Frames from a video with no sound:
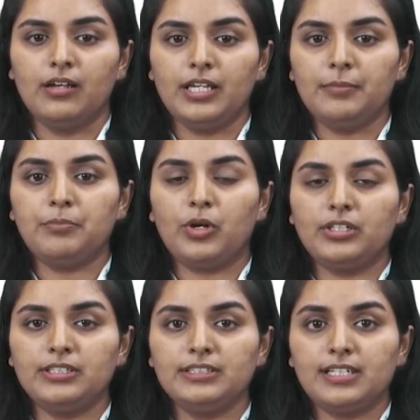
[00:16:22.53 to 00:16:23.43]

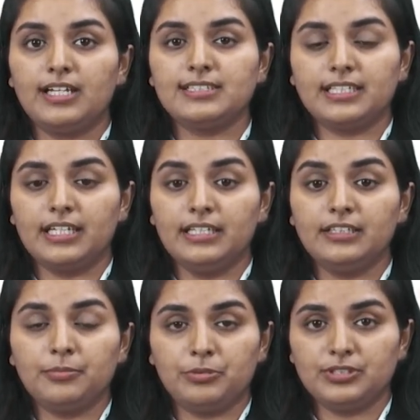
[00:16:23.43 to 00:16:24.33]
Important task in
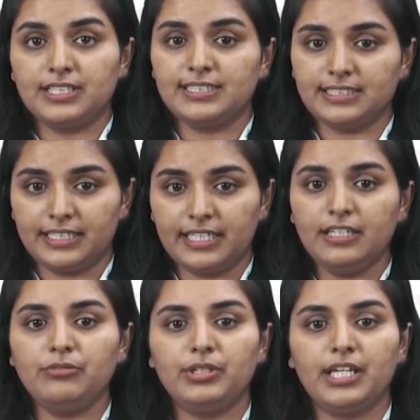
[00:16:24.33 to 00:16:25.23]
the process,
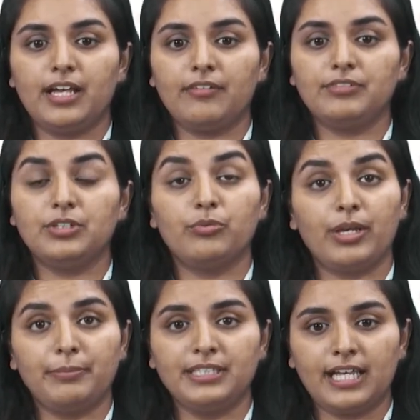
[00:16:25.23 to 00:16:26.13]
again, we have the
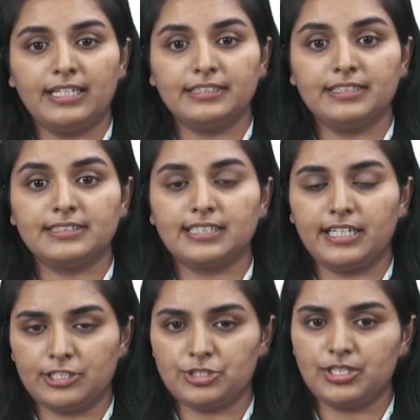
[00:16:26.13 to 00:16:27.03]
web analytics and
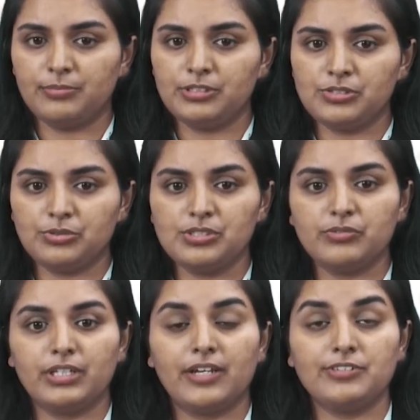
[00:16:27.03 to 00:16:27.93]
HTML tools,
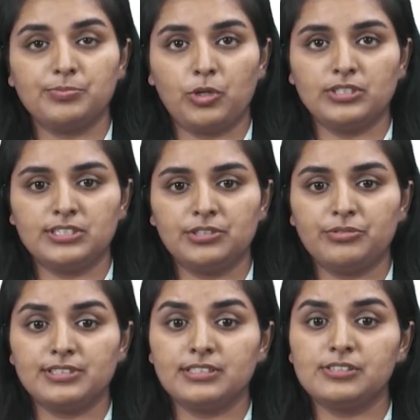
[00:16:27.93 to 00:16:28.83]
we have sponsored
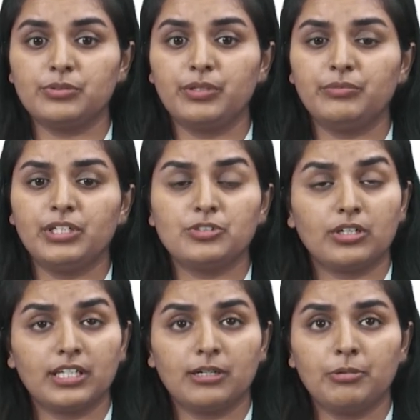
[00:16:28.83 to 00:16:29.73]
results. So when we are
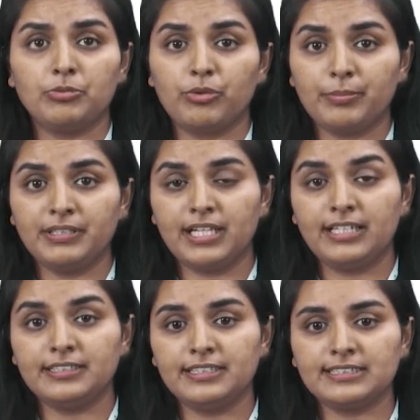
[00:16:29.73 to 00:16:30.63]
talking about web
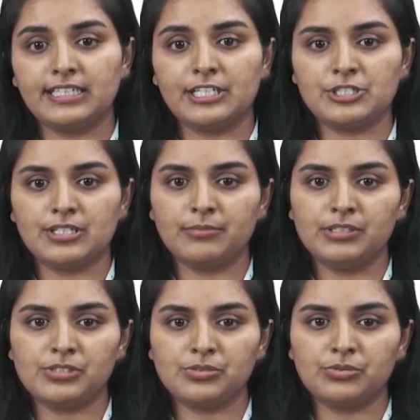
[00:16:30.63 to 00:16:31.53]
analytics and
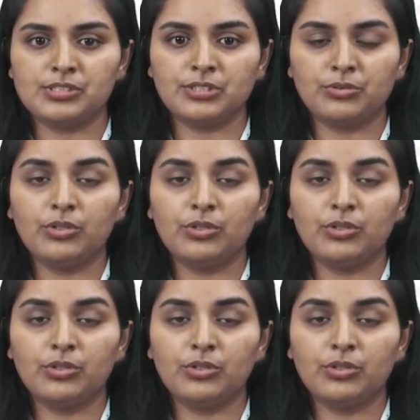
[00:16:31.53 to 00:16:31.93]
HTML tools,